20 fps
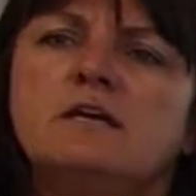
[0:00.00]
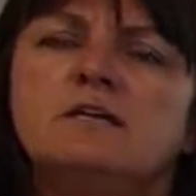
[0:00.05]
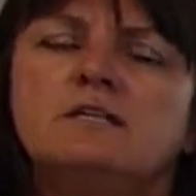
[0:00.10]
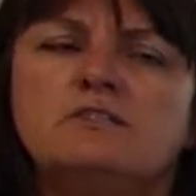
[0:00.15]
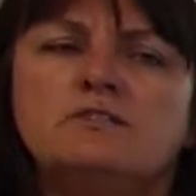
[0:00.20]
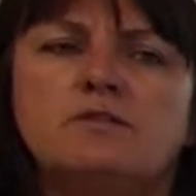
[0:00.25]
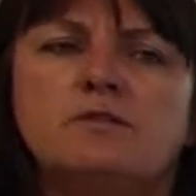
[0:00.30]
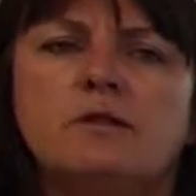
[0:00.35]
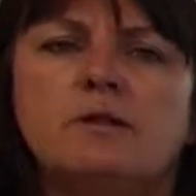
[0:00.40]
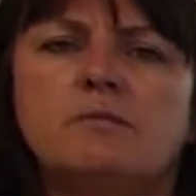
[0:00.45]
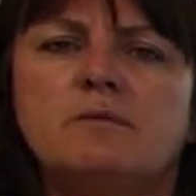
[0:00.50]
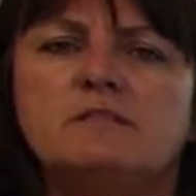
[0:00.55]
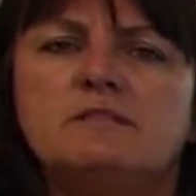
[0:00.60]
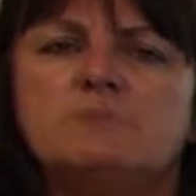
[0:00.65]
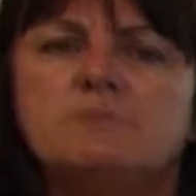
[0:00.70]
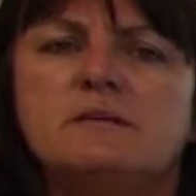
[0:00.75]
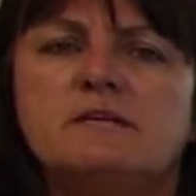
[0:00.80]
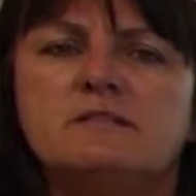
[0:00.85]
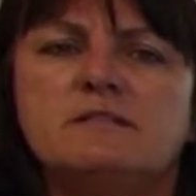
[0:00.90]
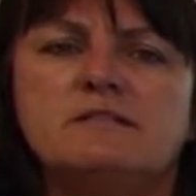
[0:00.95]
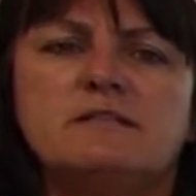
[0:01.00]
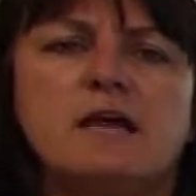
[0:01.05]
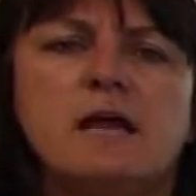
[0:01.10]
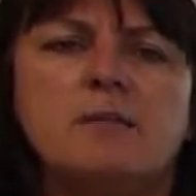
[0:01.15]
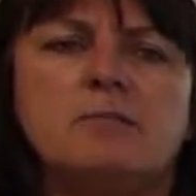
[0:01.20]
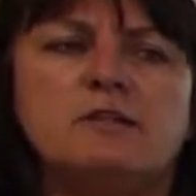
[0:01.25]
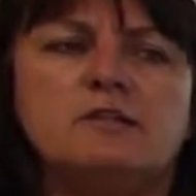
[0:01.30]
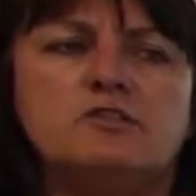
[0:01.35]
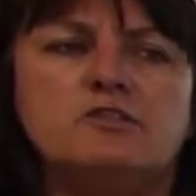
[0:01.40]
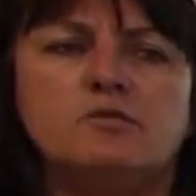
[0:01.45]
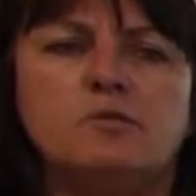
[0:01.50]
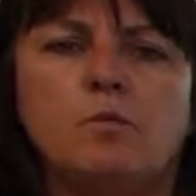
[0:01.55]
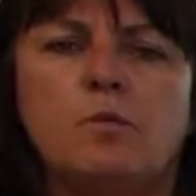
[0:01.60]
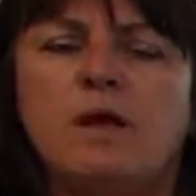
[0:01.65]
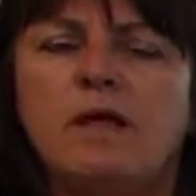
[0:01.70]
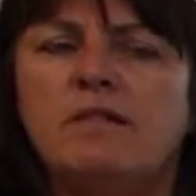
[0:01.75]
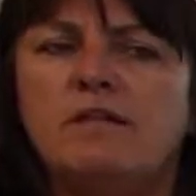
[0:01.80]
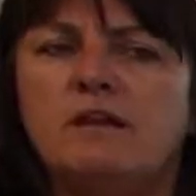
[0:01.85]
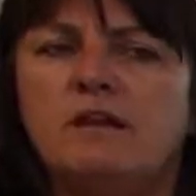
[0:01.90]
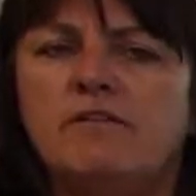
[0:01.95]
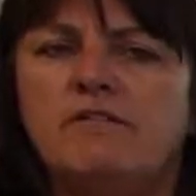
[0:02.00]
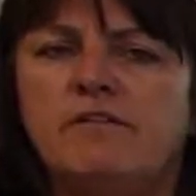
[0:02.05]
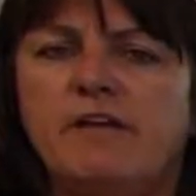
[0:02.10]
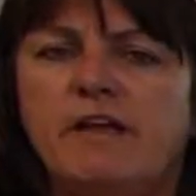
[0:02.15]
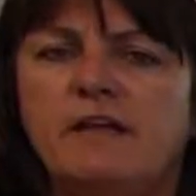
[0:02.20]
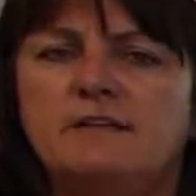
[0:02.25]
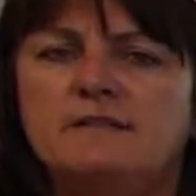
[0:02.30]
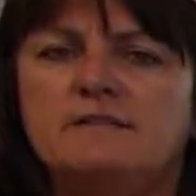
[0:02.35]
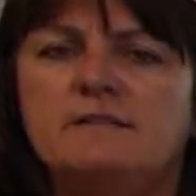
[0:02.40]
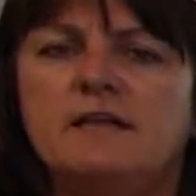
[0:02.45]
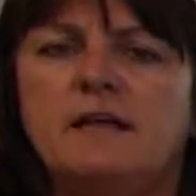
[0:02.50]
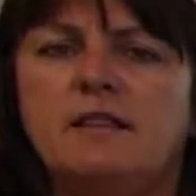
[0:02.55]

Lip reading: so they must be established well in advance